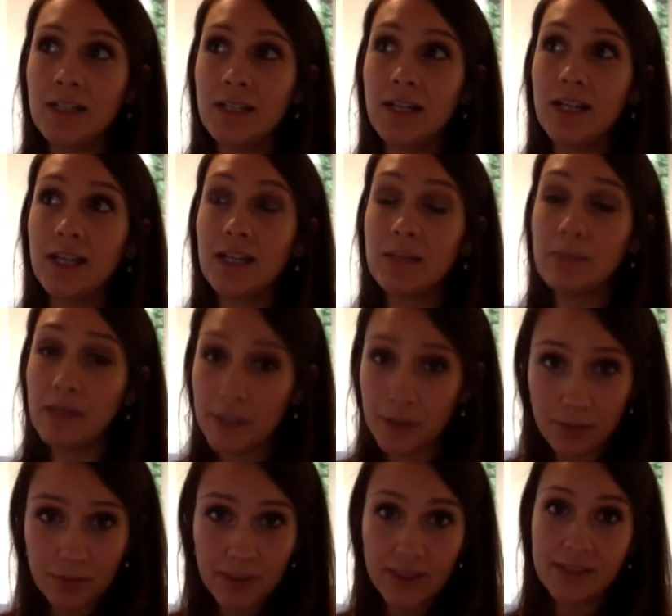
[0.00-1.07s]
It can make
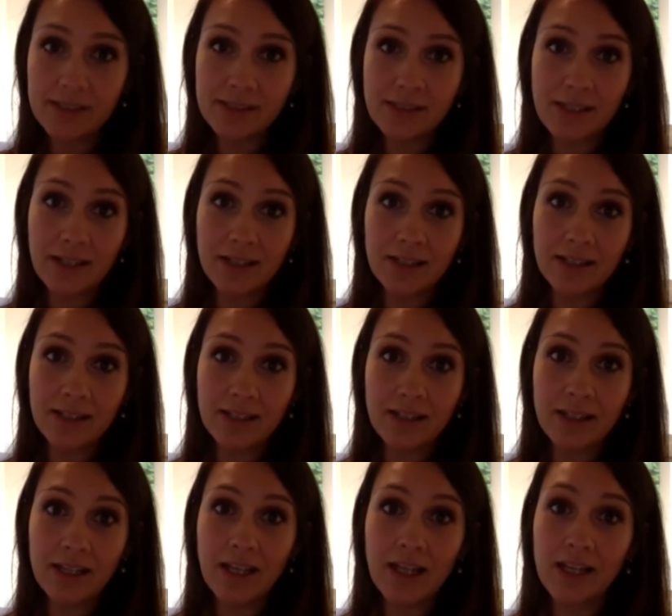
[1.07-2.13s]
you really sick.
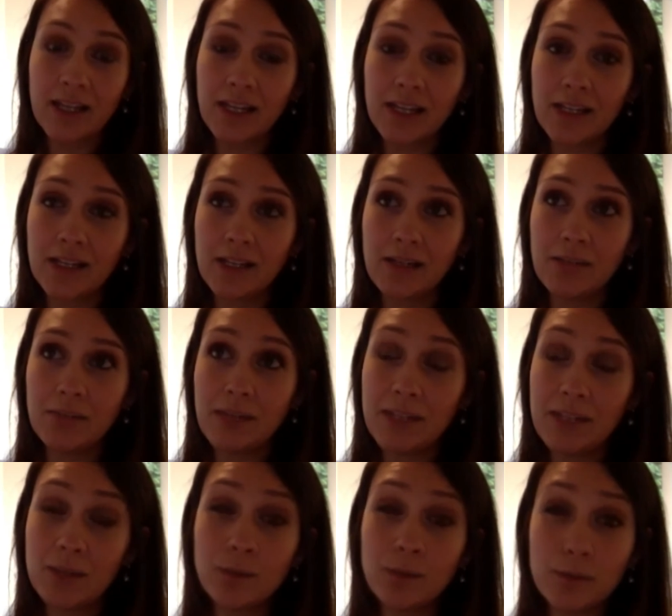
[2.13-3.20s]
It can make
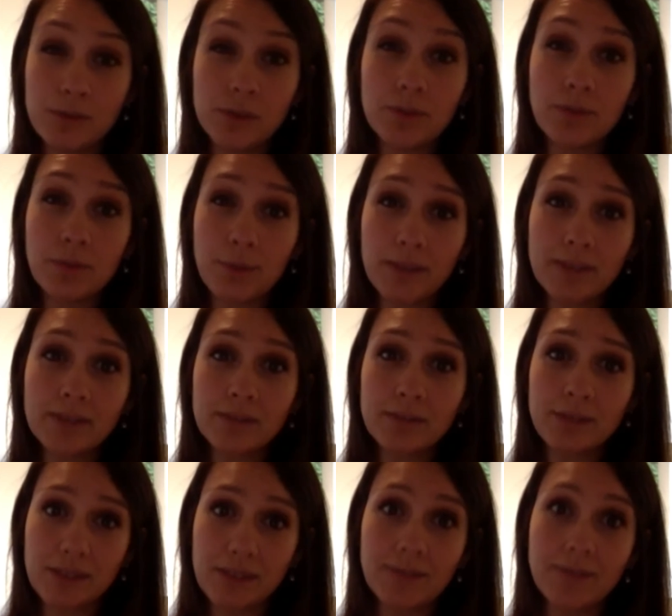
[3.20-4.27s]
you lose your voice
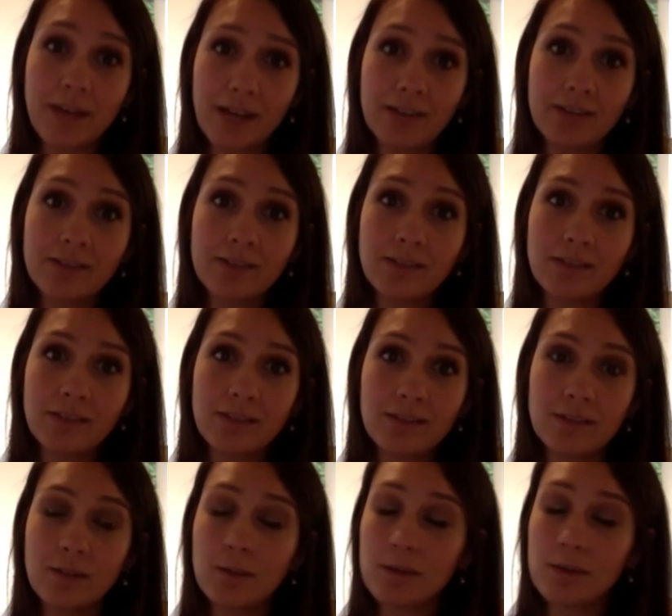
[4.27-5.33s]
really fast.
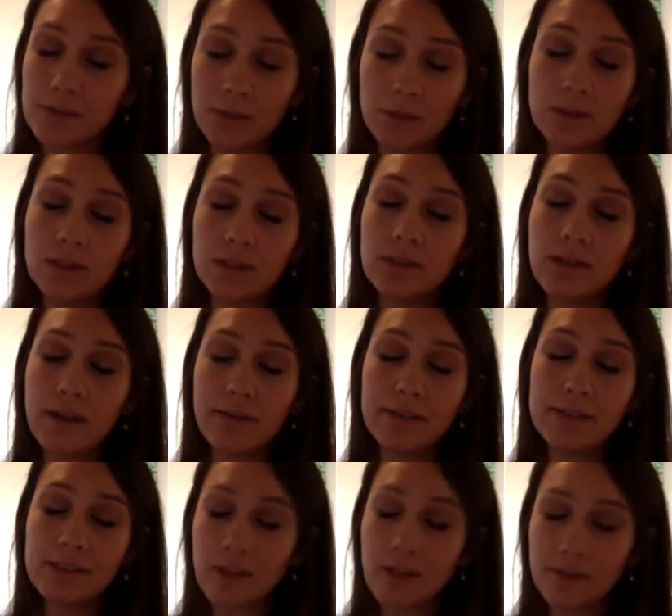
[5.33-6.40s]
So the sooner you have
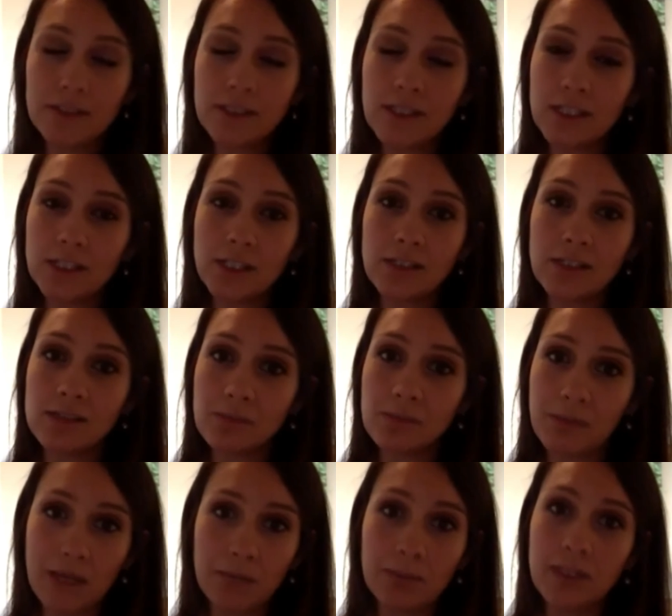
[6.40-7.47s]
these conversations, in
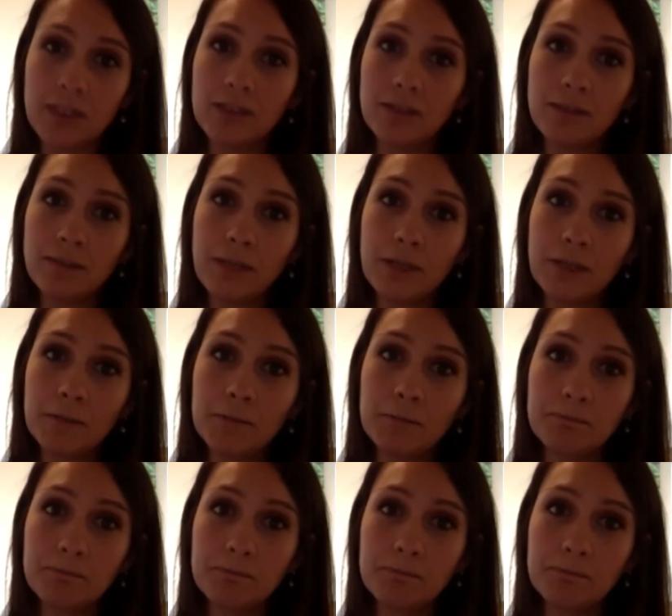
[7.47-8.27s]
my opinion, the better.